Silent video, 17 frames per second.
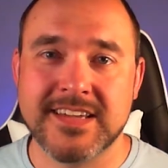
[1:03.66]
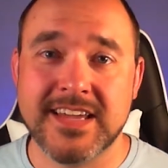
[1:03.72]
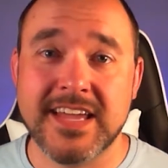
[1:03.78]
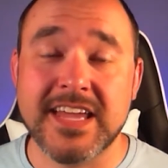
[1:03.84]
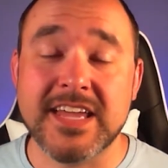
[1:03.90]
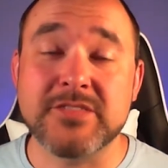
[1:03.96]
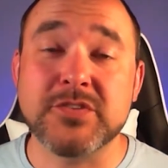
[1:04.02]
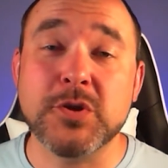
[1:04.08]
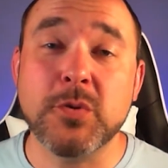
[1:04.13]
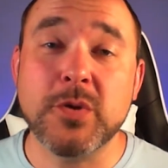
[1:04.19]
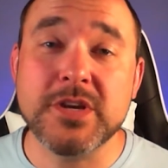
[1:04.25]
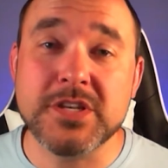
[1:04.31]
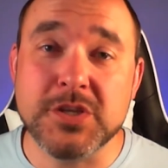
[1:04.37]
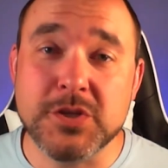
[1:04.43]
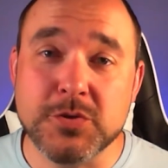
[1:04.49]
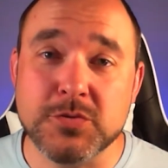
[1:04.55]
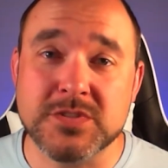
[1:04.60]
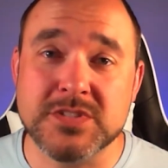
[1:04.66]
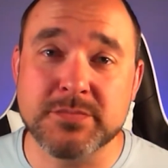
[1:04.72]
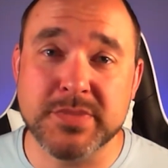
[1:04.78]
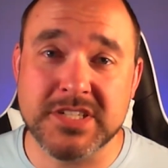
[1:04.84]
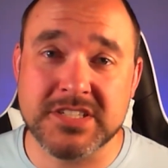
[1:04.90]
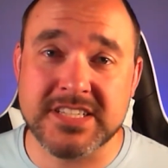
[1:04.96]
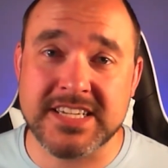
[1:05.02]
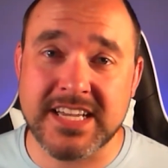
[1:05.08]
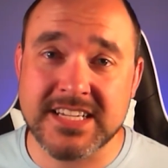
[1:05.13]
If you are new to
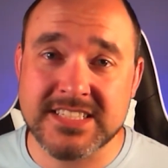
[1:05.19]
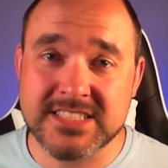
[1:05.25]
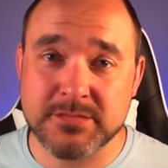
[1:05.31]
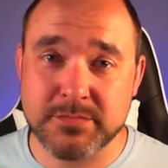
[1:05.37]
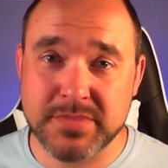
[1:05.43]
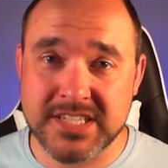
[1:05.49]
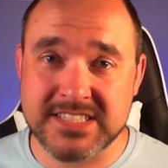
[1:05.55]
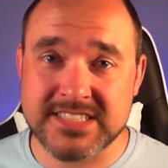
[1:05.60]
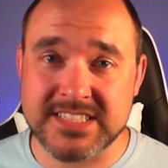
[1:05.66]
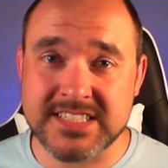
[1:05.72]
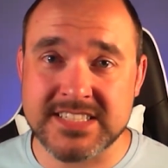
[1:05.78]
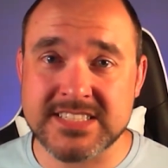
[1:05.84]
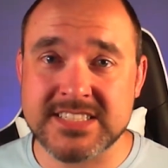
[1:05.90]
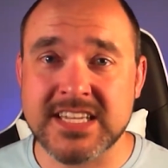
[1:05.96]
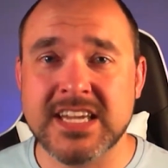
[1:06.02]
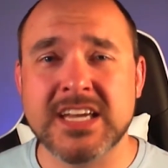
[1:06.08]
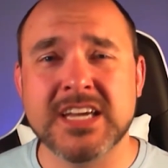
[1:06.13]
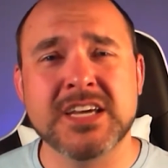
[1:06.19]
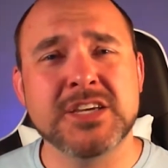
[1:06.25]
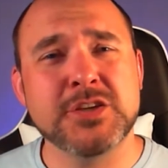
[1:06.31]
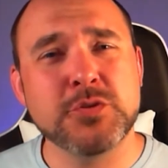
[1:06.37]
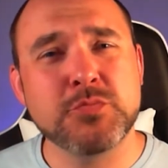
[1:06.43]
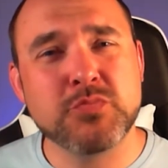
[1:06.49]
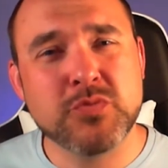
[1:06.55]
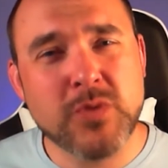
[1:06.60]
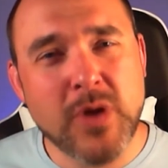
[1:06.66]
building custom PCs, you
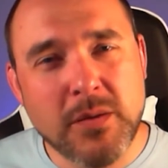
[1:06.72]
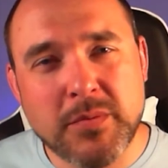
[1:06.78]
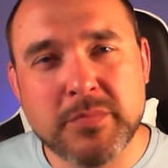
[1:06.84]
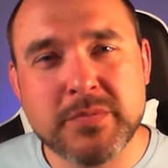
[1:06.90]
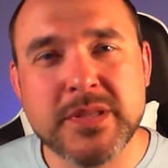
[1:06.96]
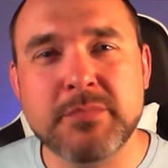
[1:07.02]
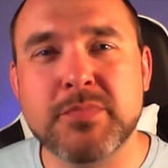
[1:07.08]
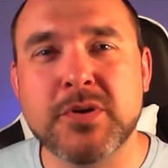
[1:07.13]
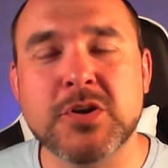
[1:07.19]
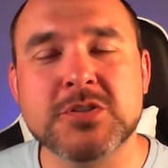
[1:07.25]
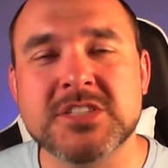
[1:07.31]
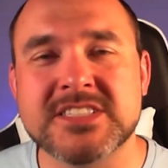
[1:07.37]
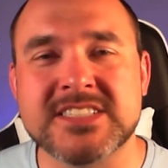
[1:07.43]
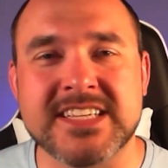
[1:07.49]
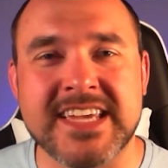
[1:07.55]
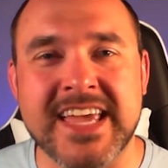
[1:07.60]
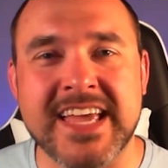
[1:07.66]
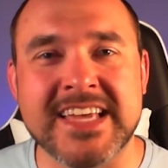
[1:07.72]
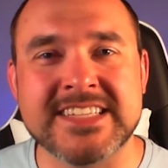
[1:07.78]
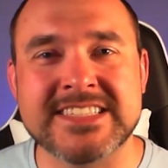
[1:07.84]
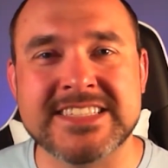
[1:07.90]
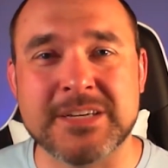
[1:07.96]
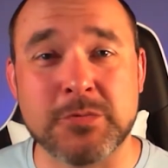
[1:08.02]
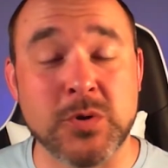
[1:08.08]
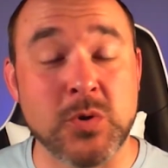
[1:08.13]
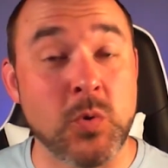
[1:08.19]
probably purchased a case
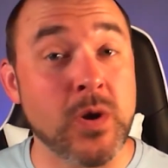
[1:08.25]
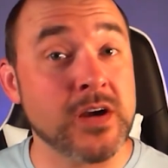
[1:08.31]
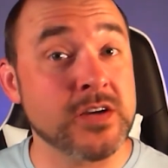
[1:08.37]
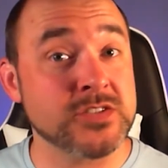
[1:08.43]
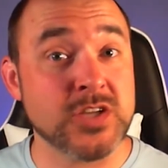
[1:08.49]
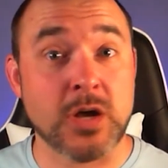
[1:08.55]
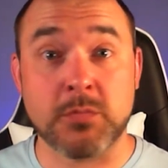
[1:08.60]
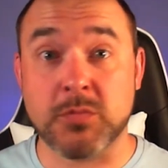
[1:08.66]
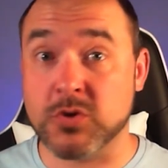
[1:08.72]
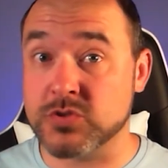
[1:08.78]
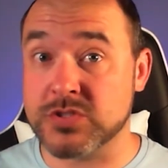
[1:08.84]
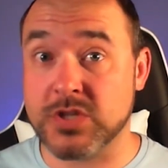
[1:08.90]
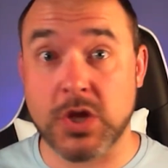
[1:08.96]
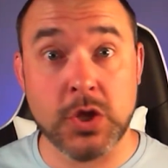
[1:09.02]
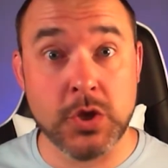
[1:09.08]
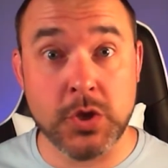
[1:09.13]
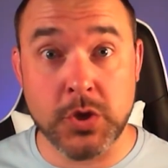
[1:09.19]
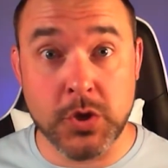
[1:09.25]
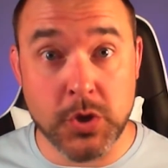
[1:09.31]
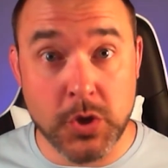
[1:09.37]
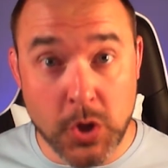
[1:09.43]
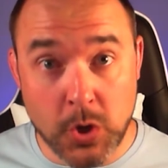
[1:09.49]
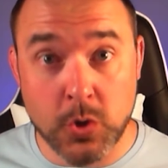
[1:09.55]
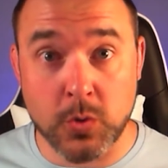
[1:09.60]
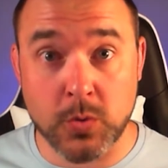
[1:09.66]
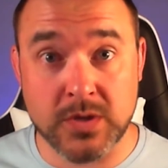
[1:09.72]
that requires almost
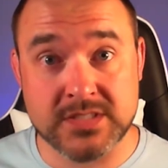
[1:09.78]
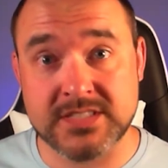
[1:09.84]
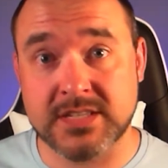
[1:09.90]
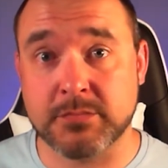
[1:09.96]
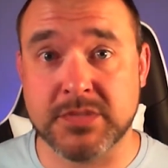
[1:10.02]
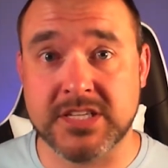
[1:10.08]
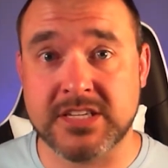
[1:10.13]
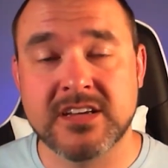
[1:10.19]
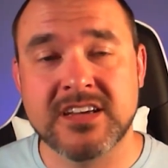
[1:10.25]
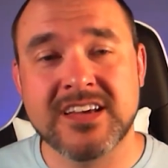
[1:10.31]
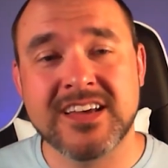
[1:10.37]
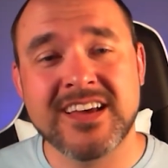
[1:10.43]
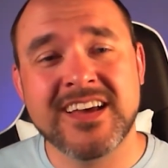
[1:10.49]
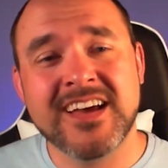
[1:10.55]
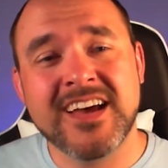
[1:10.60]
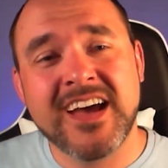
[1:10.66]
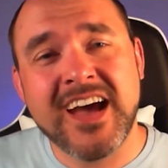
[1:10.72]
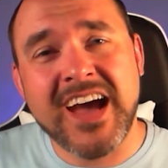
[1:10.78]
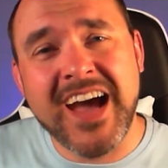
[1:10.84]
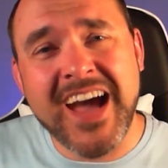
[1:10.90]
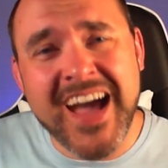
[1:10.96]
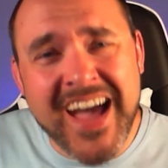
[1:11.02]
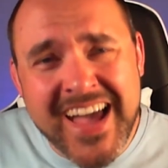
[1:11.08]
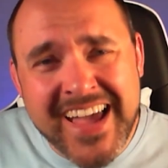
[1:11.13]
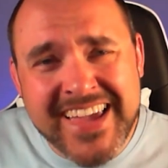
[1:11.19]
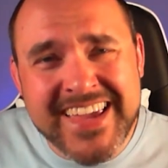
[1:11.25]
no assembly.
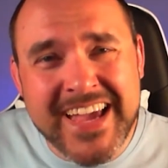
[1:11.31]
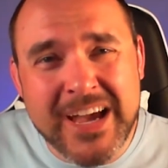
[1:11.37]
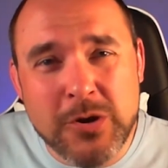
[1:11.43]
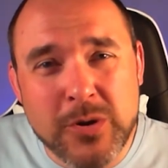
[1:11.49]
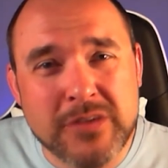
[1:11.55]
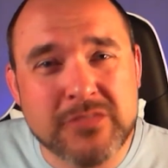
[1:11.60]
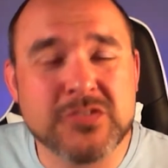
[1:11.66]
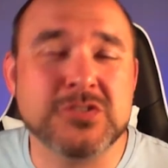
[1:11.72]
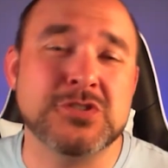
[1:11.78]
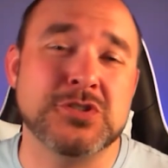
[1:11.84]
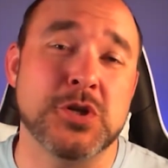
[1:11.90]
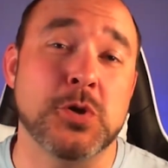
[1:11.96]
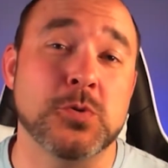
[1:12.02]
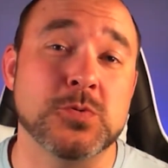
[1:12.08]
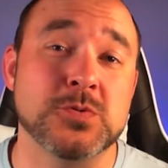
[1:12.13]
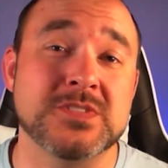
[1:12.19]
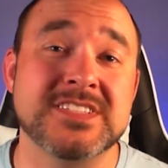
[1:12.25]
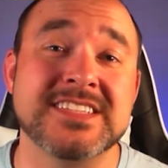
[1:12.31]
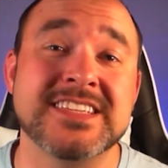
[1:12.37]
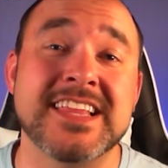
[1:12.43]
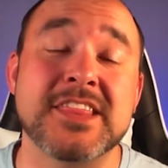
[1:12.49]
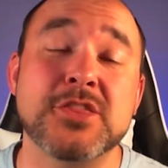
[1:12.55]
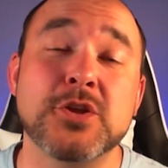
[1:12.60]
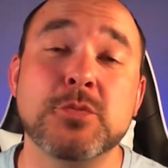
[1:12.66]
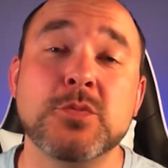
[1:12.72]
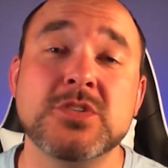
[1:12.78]
I, however, chose the
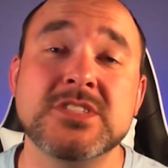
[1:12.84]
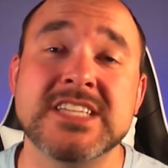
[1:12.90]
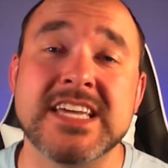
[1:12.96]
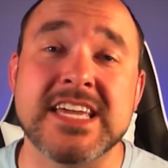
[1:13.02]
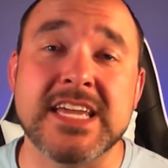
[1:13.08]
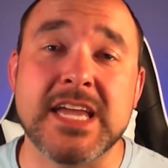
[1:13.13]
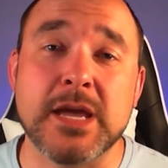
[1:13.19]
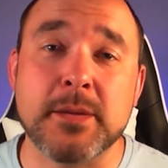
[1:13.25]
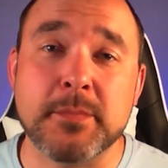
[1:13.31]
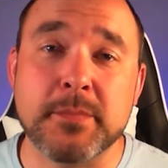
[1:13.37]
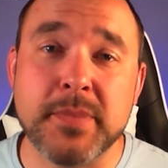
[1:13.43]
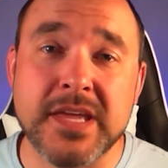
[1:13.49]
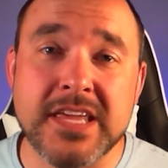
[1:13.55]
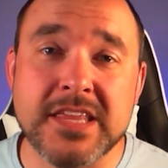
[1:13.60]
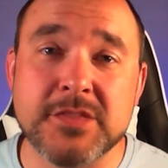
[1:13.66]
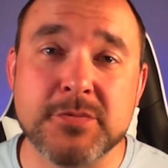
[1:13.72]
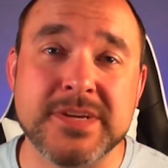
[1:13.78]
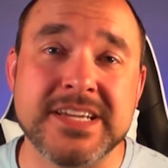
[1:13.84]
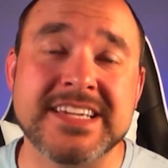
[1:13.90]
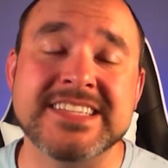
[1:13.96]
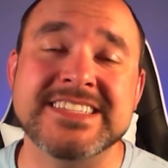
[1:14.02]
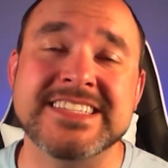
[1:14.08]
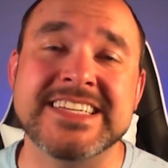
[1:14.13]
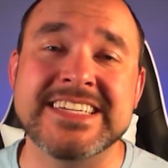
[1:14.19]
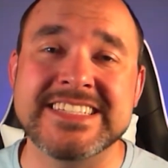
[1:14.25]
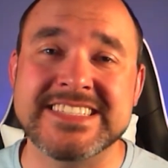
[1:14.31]
Thermaltake P3
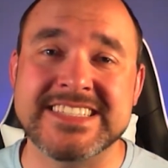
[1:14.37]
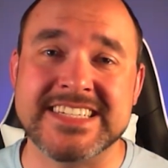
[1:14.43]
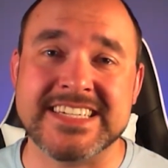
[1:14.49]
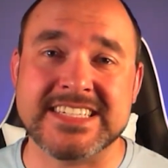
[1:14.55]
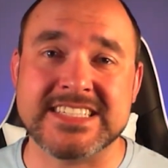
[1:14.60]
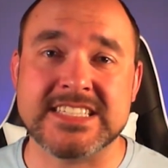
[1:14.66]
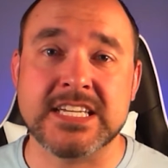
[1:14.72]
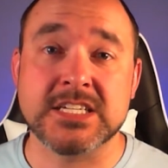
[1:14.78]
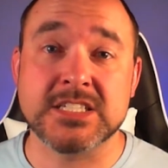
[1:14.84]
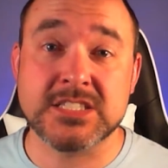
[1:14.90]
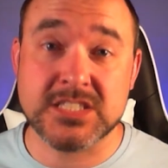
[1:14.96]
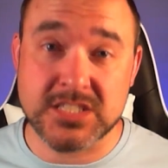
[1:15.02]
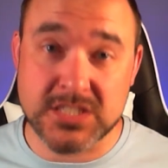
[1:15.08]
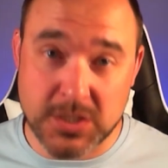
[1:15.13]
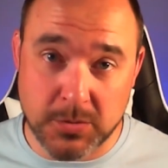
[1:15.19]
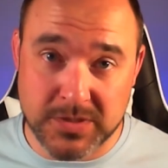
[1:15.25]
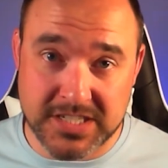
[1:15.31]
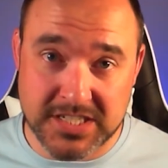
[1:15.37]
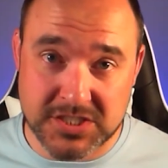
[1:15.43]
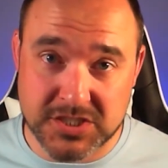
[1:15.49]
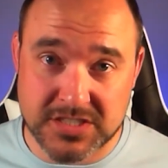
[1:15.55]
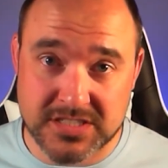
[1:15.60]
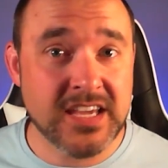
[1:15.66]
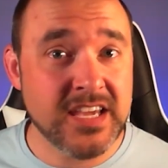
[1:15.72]
T6 Snow Edition.